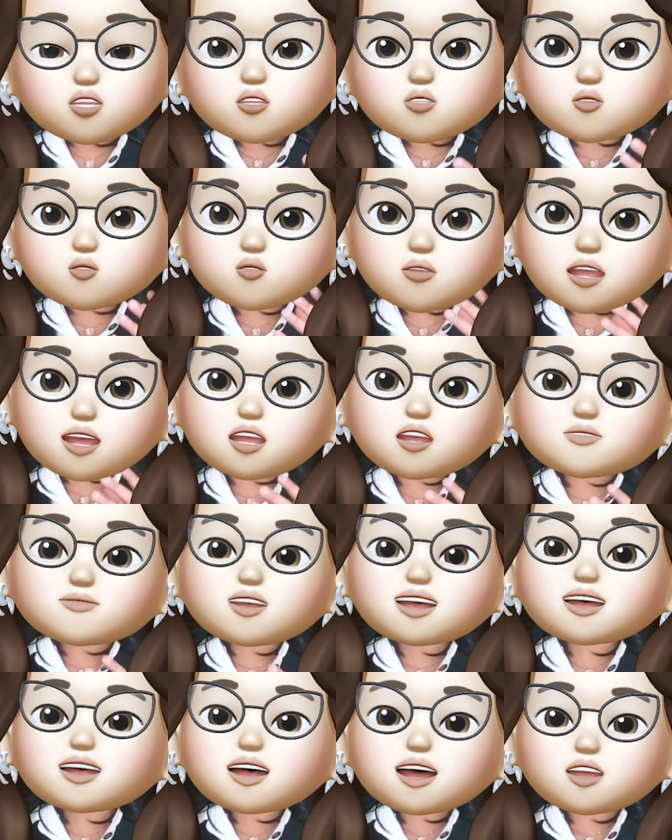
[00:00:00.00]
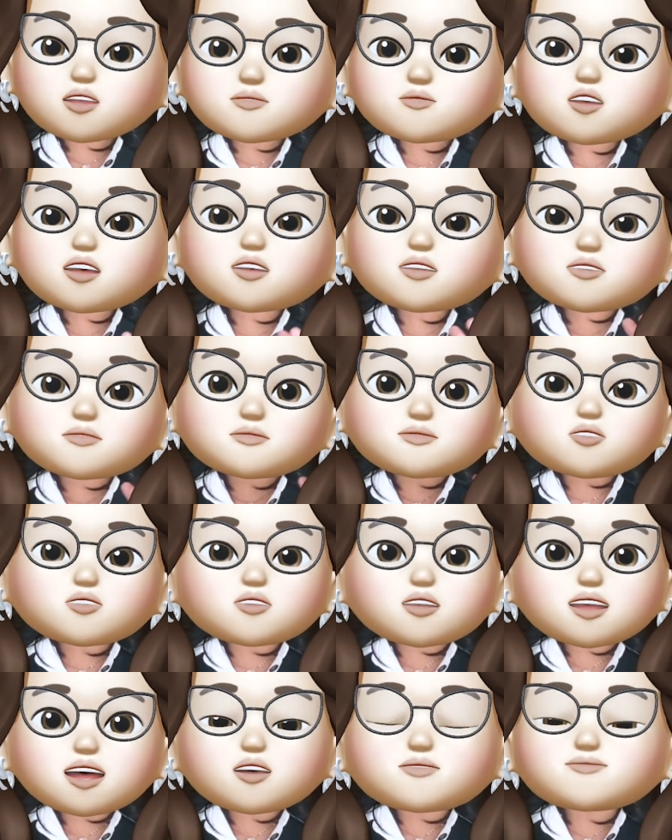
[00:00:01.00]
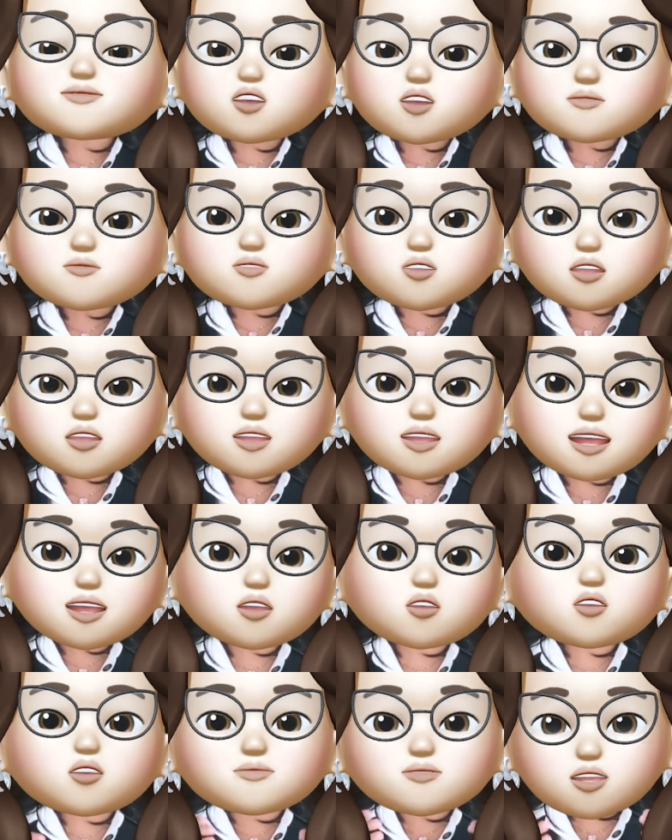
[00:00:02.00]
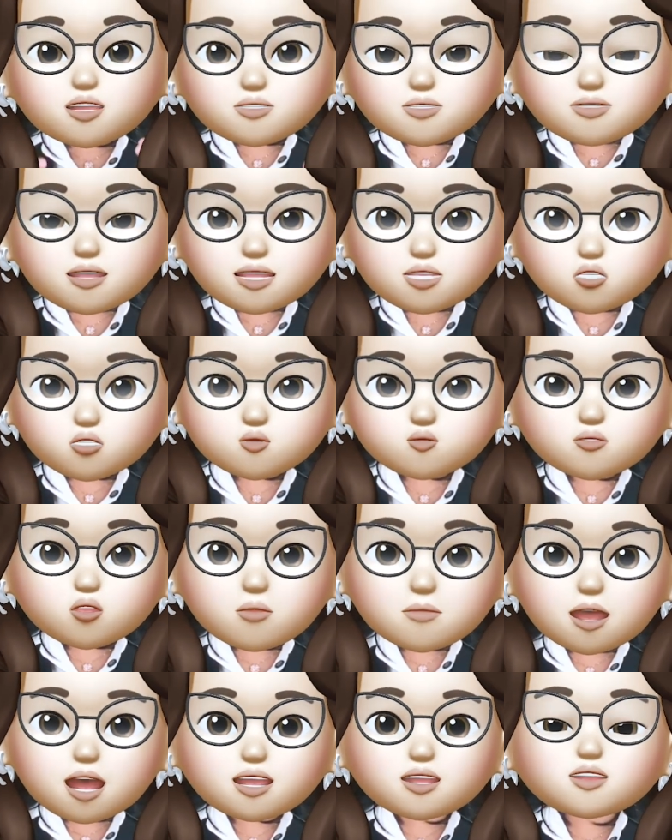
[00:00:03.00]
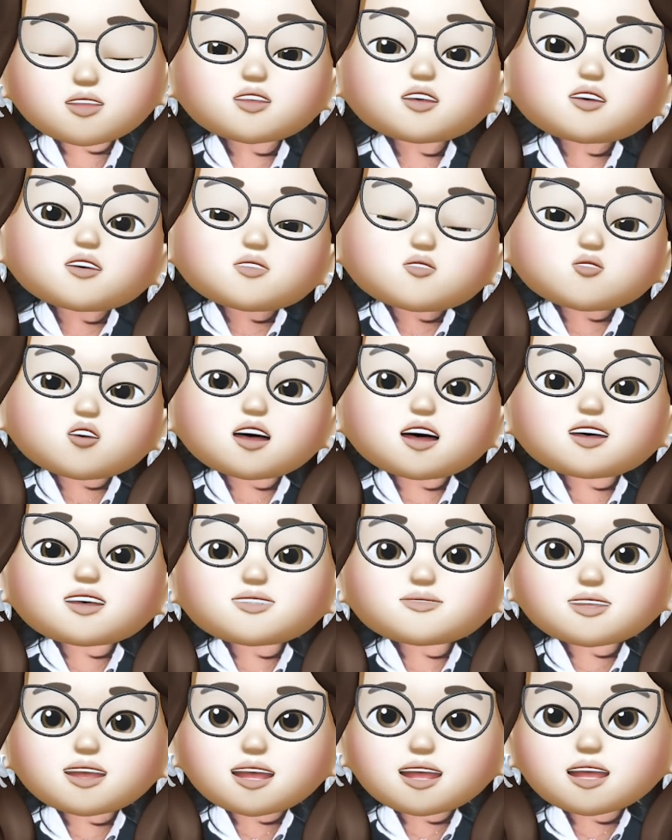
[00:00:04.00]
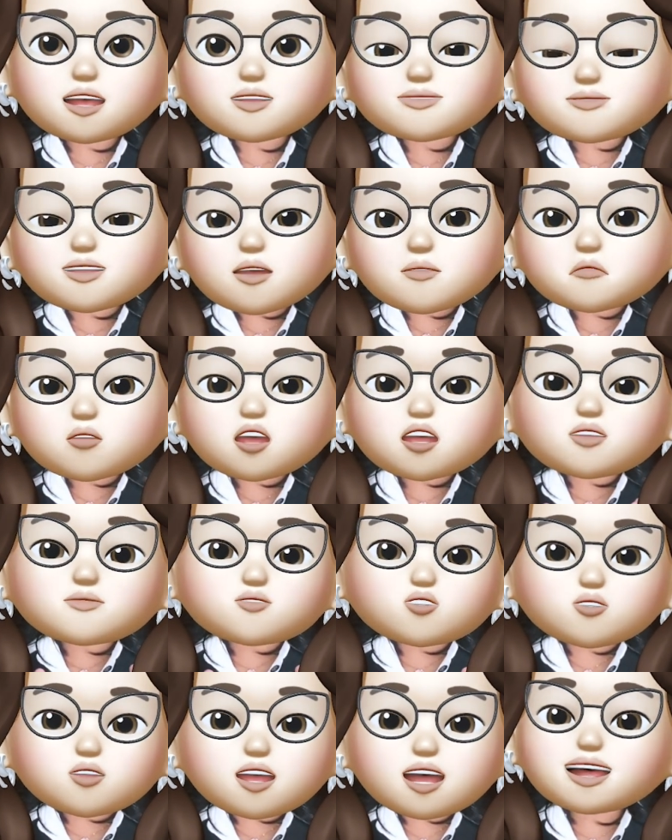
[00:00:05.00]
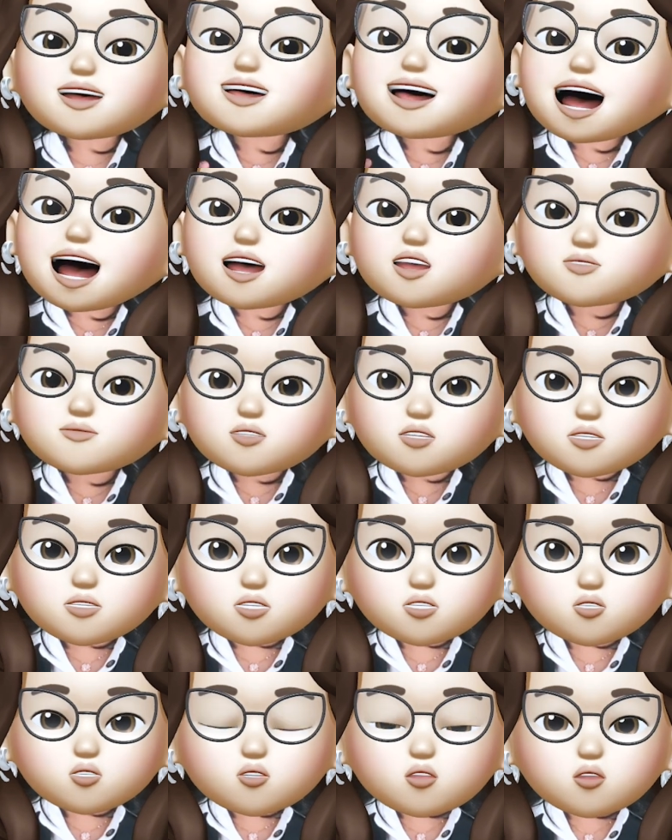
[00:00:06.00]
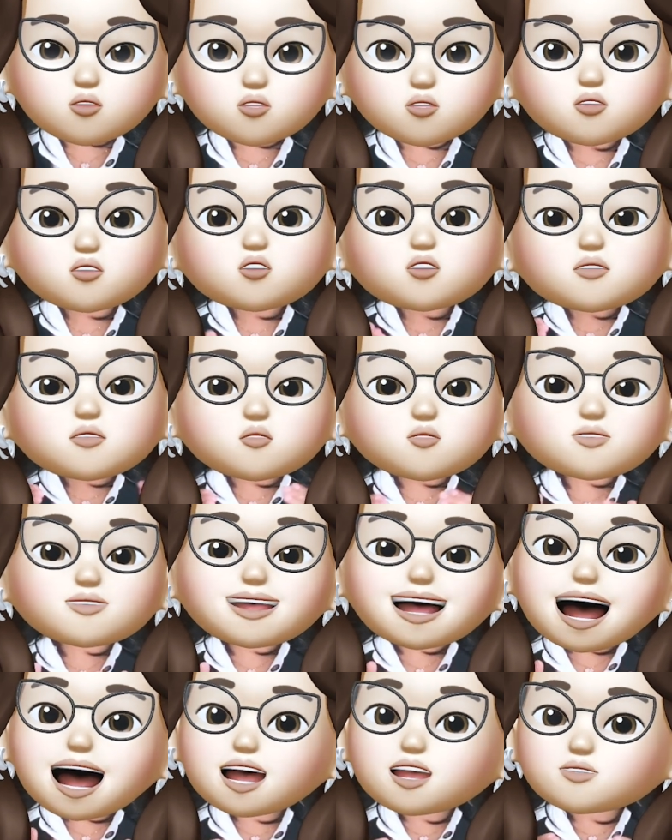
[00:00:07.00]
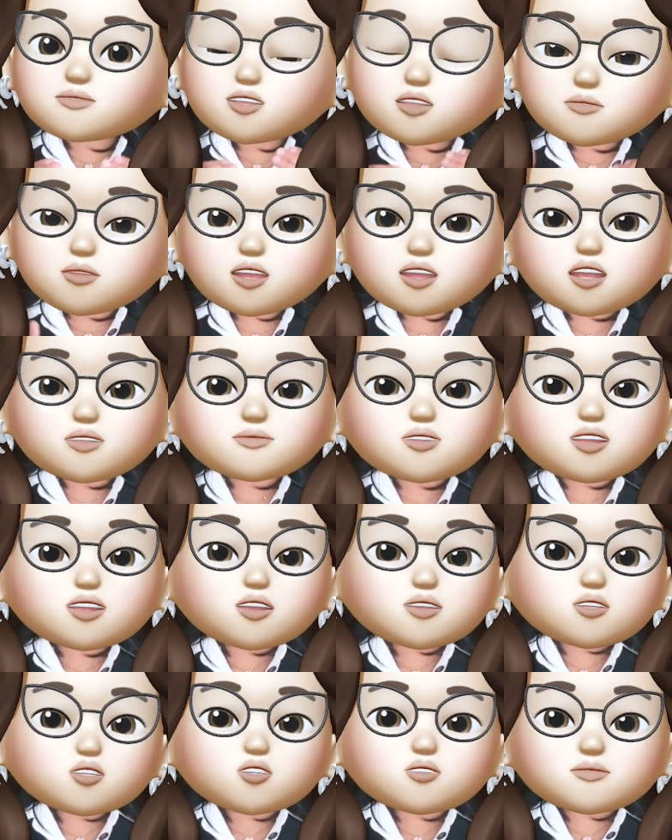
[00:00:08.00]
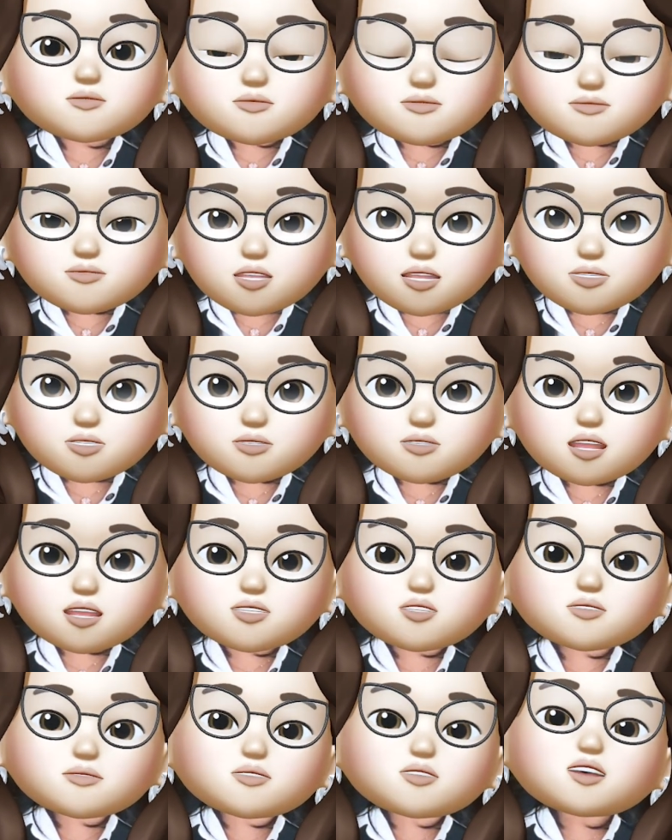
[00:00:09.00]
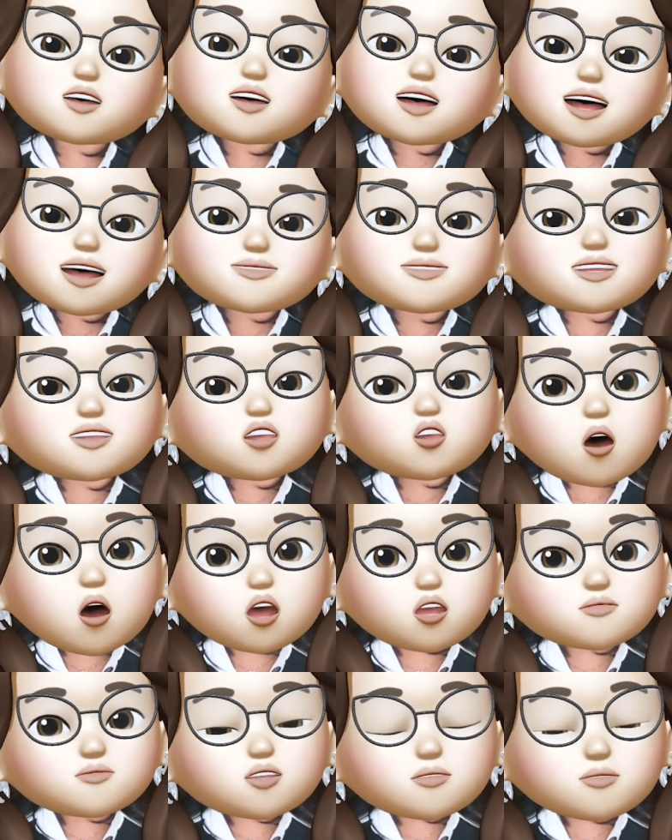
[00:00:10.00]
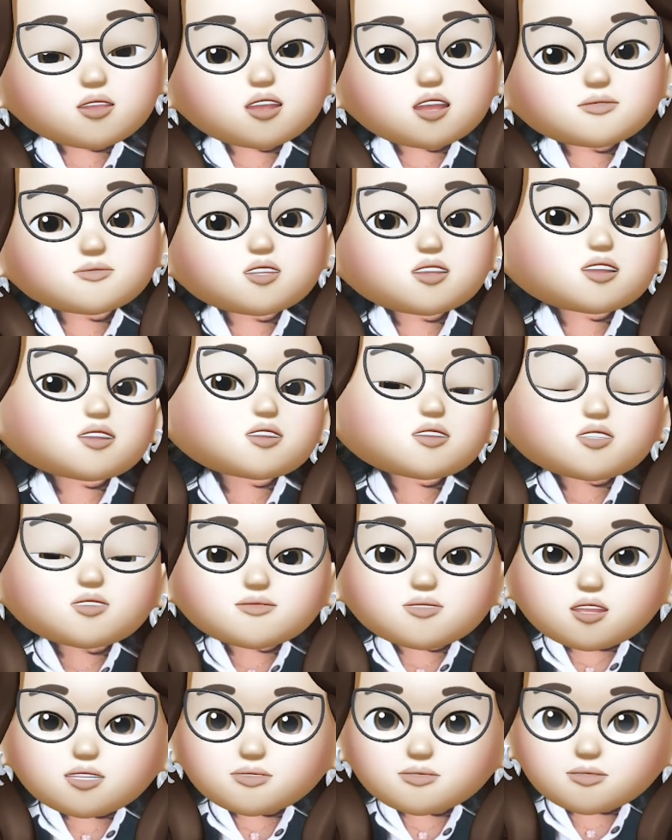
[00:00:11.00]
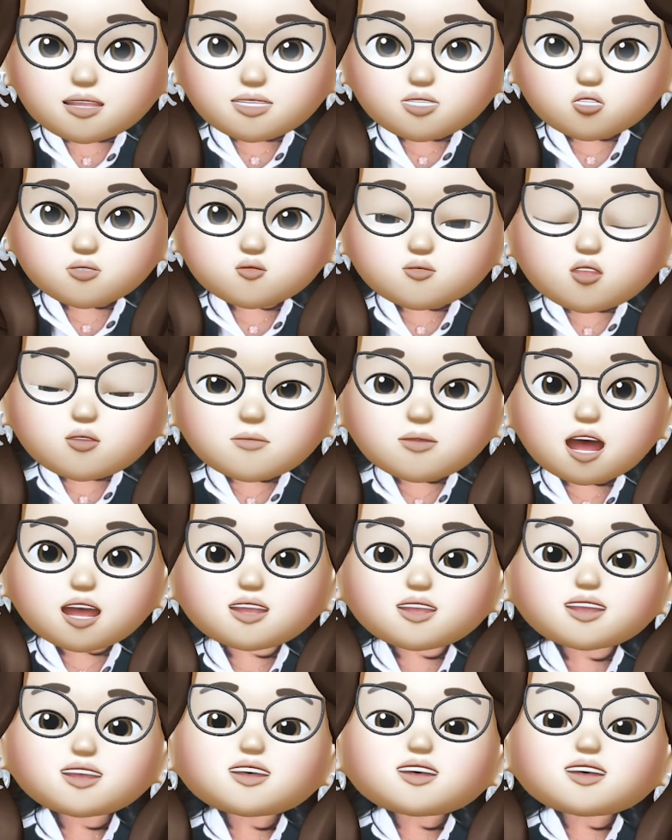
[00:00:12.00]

So it will convert the every word into a vectorized format. So let us take an example. If you take cat versus dog, so cat will be converted to the vectorized and then dog will be converted to the vectorized format.